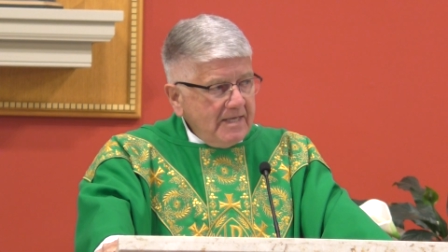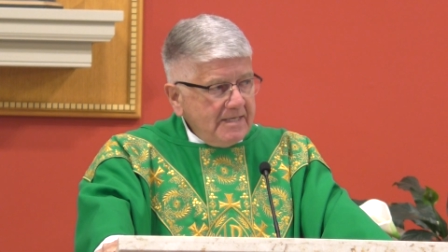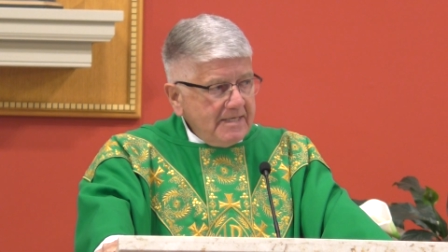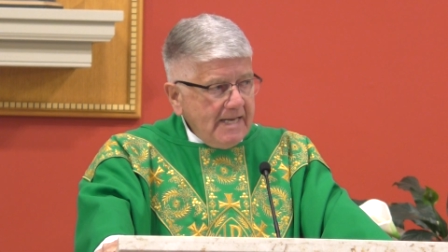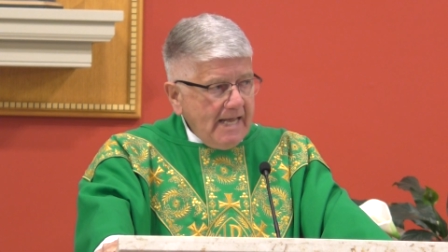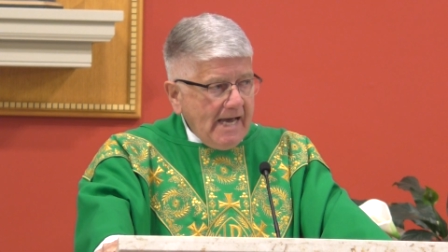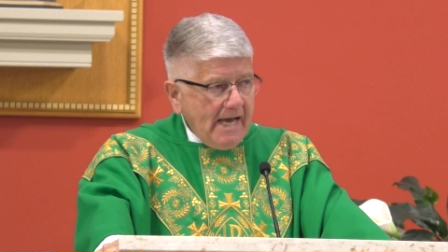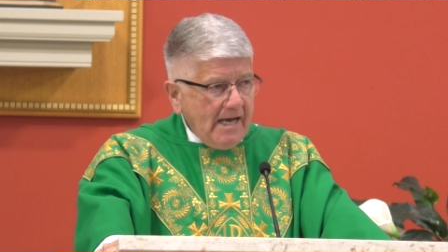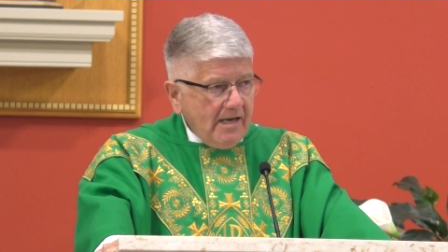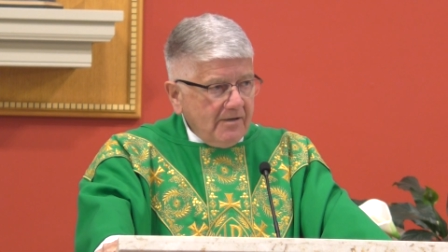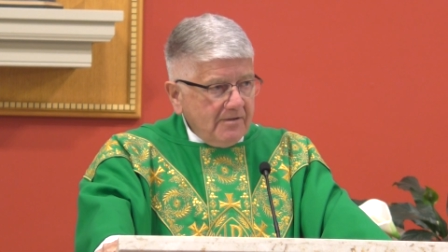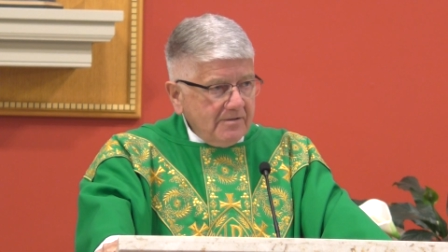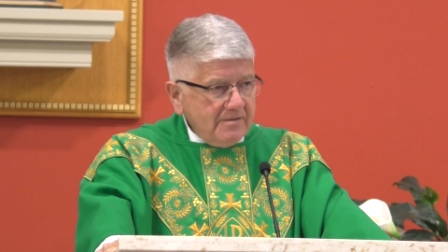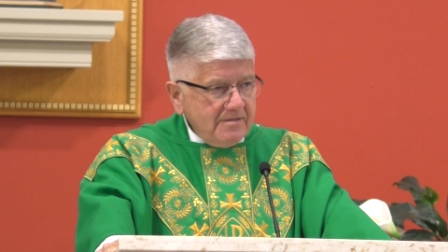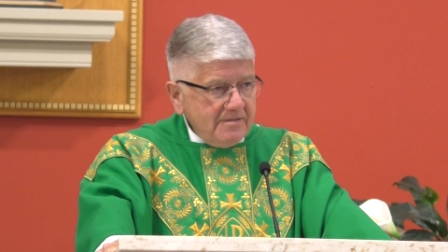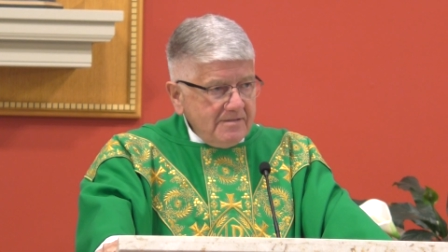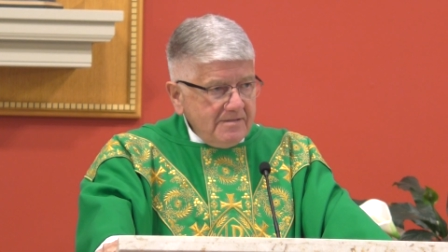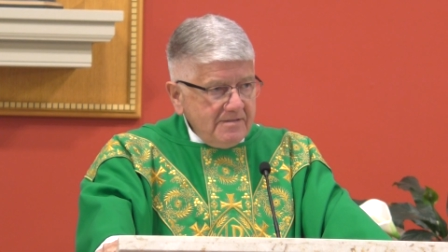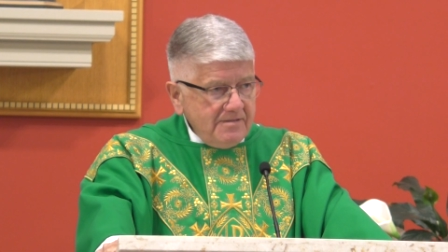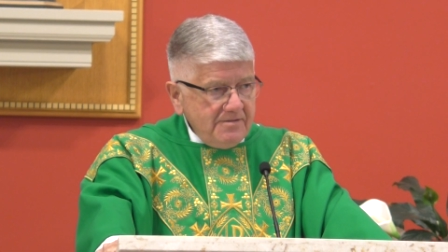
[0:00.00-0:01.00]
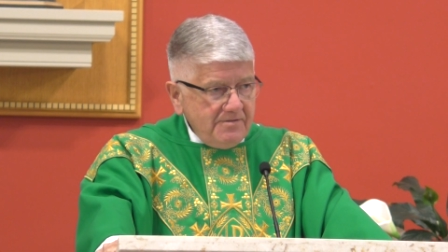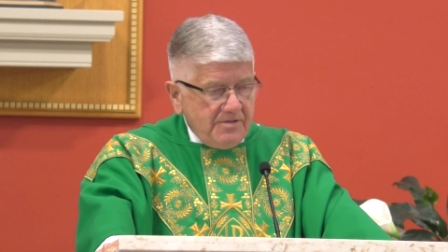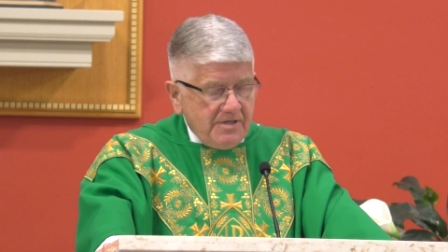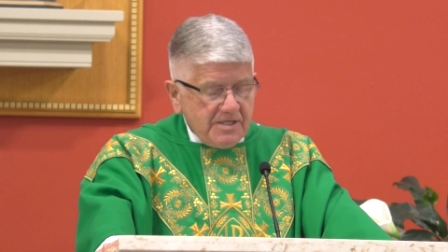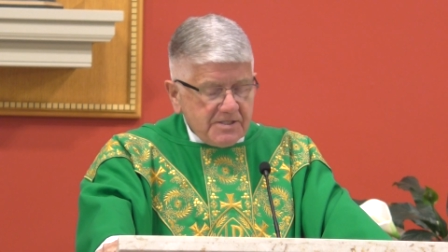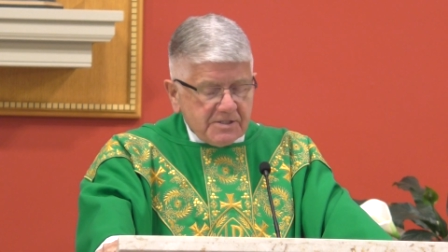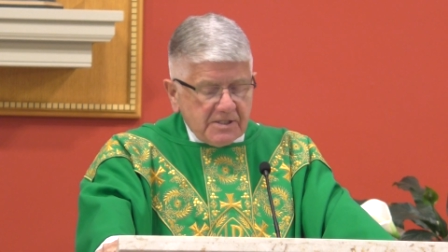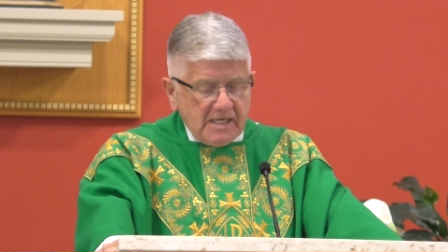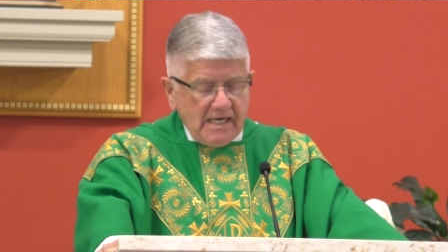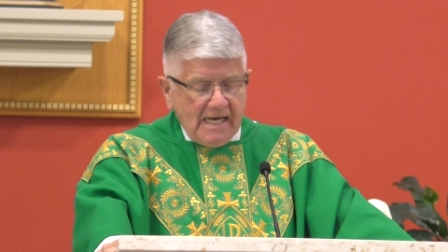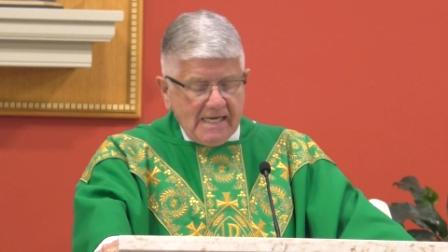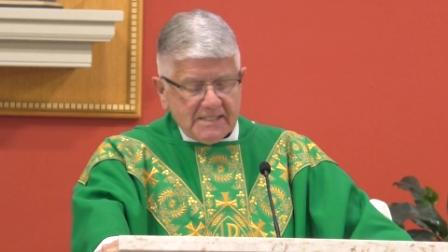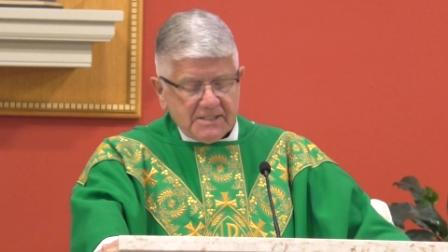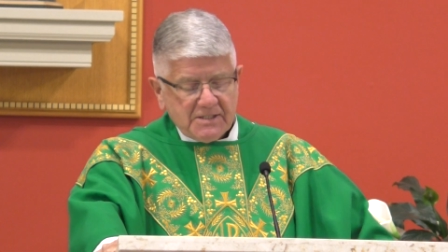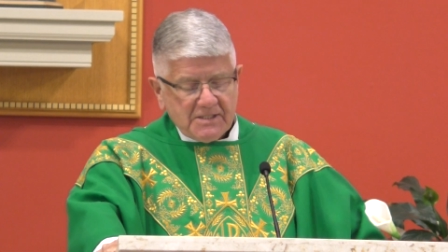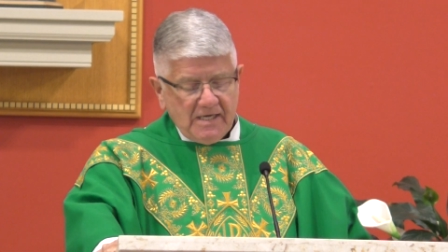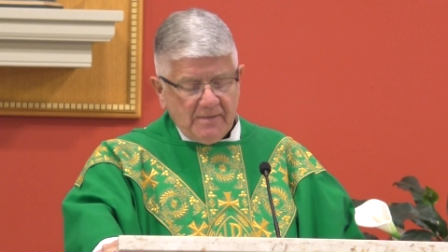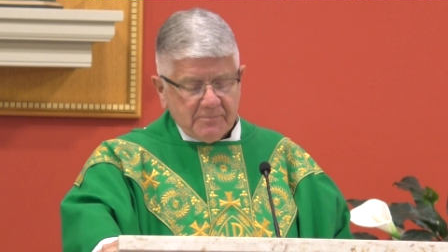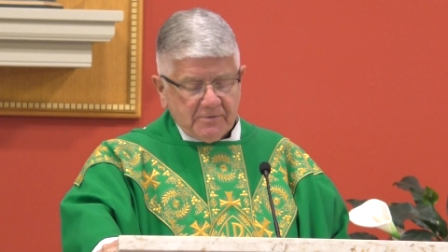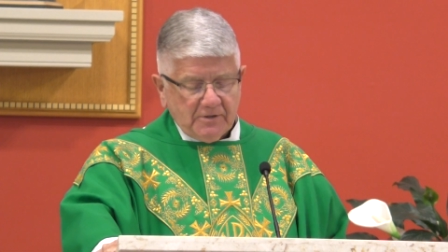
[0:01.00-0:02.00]
Now, this
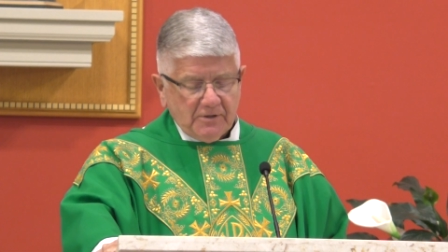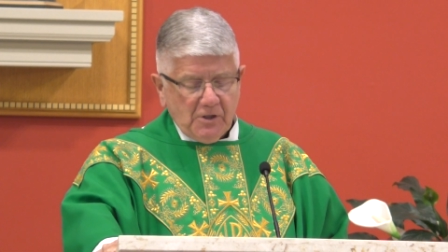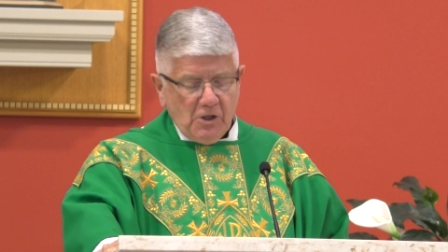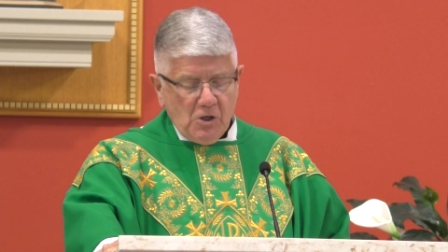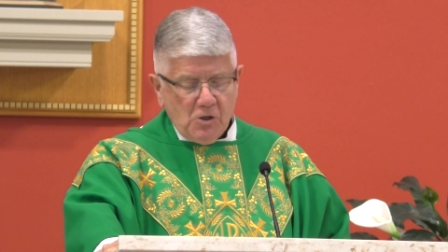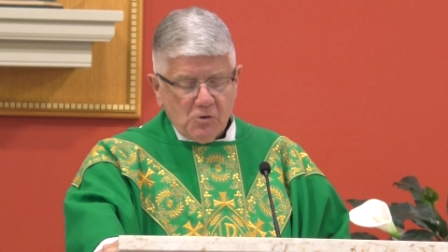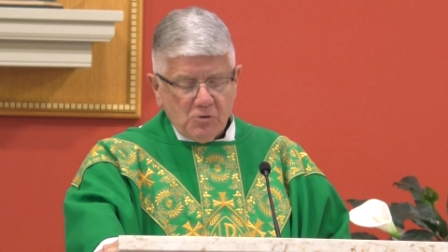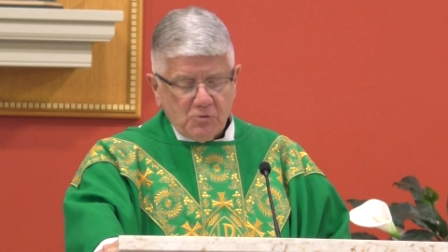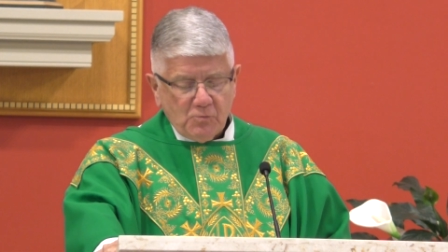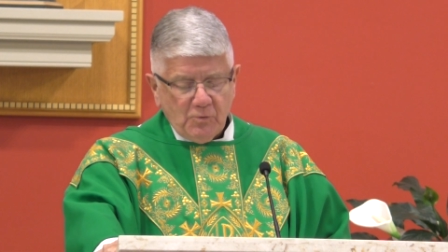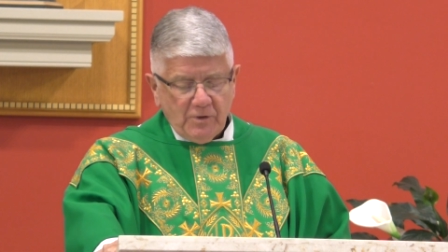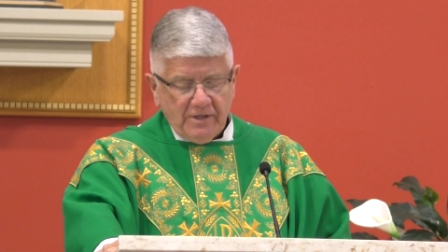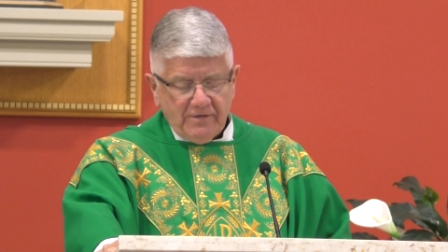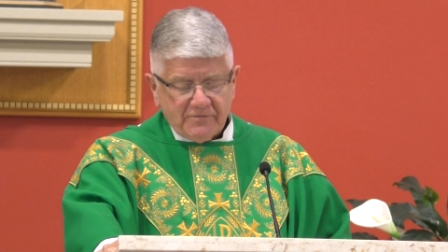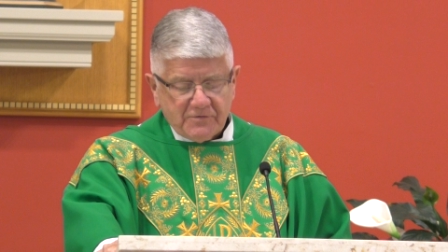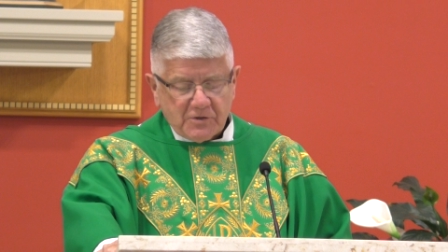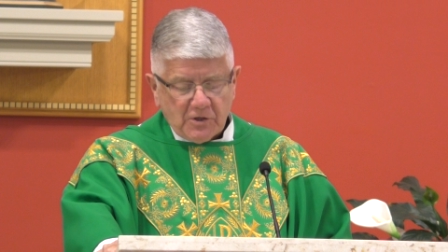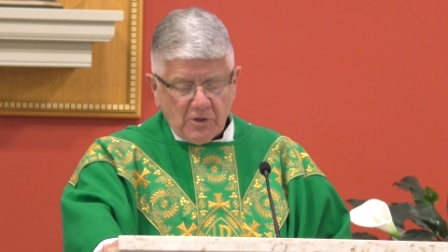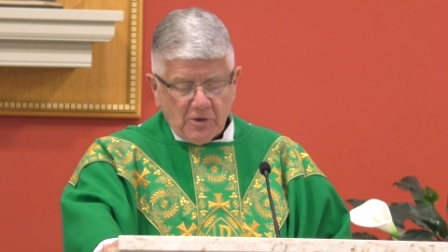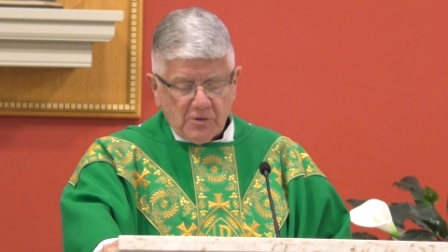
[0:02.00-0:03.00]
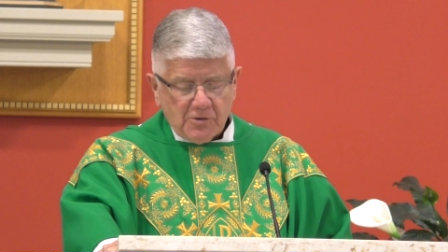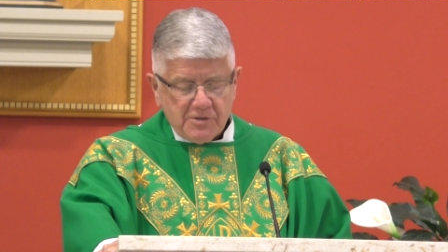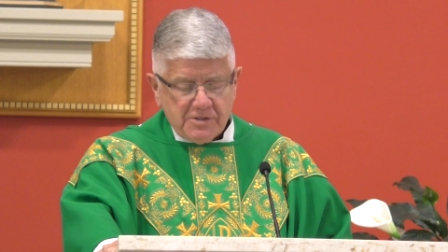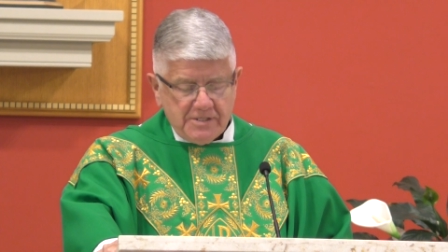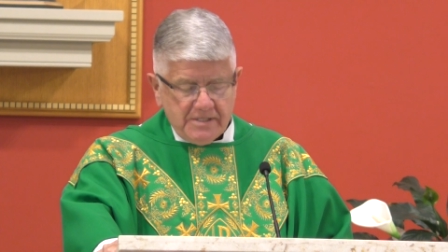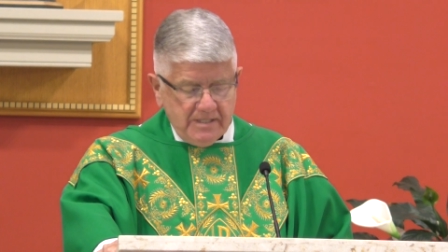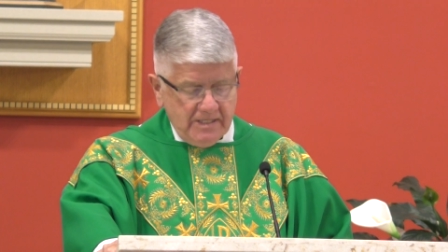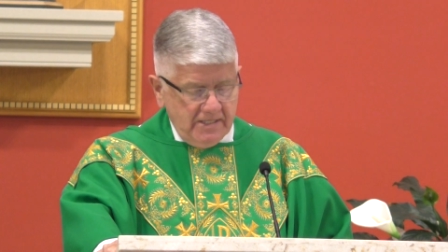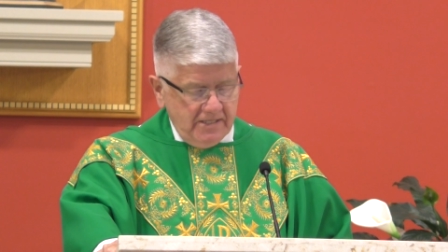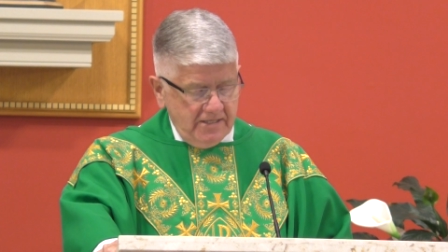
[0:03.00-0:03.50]
concept alone would have turned